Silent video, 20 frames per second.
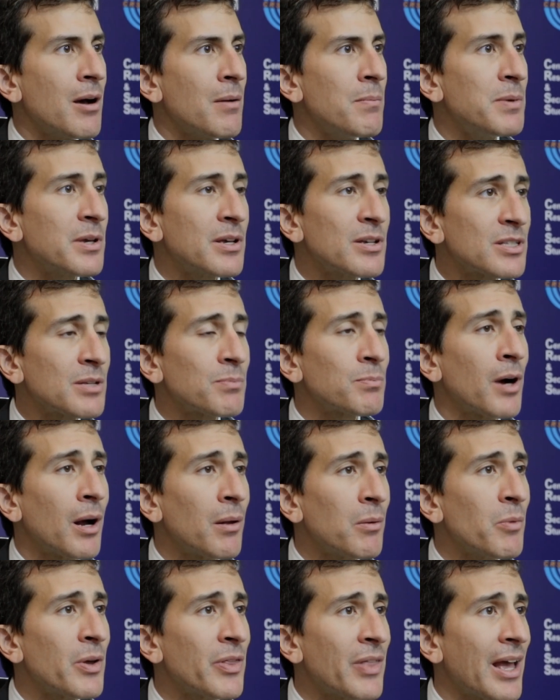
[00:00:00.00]
Because the
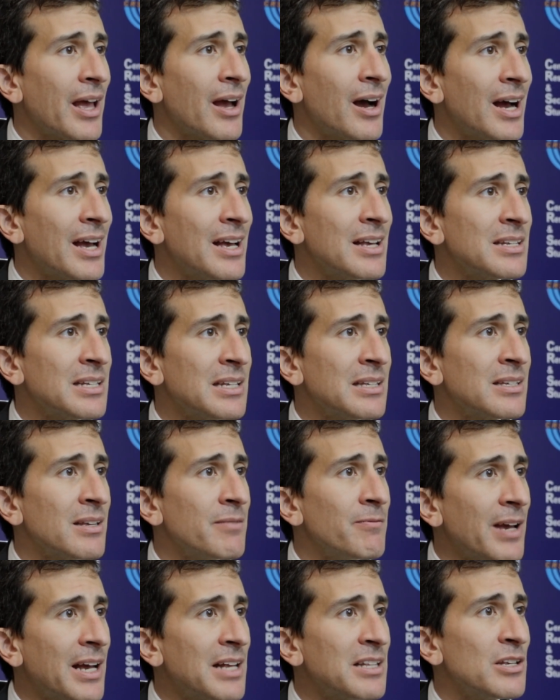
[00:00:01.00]
problem with AI is it's
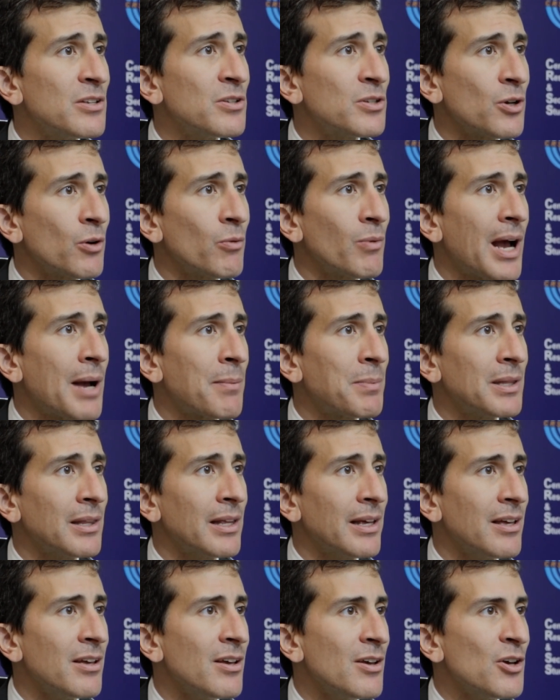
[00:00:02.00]
advancing so
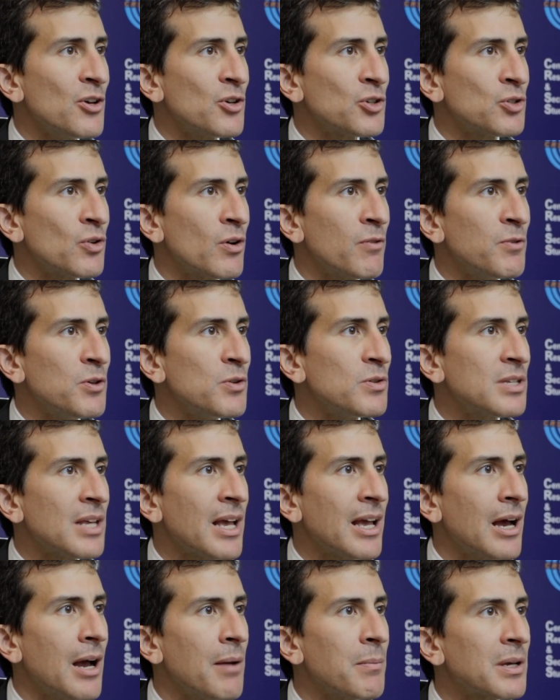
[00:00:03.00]
rapidly. So if you
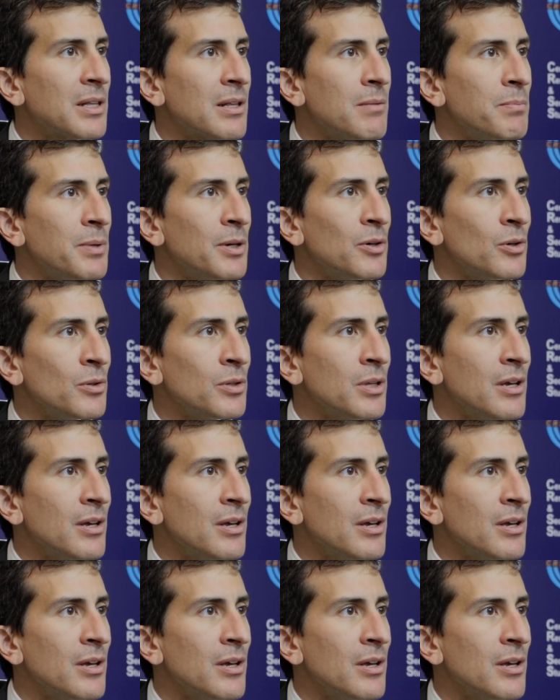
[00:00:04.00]
say, I'm going to build